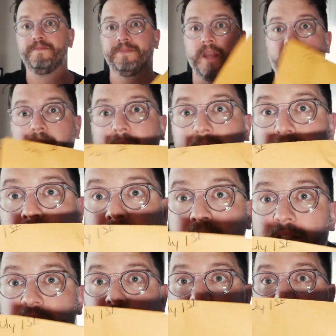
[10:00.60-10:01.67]
Okay,
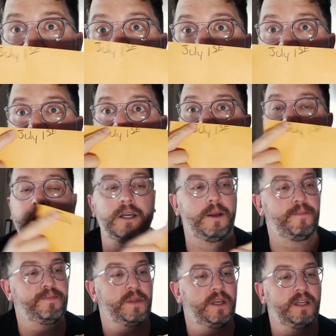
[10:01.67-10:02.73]
July 1st.
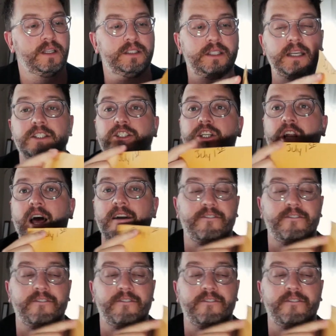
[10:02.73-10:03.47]
It says July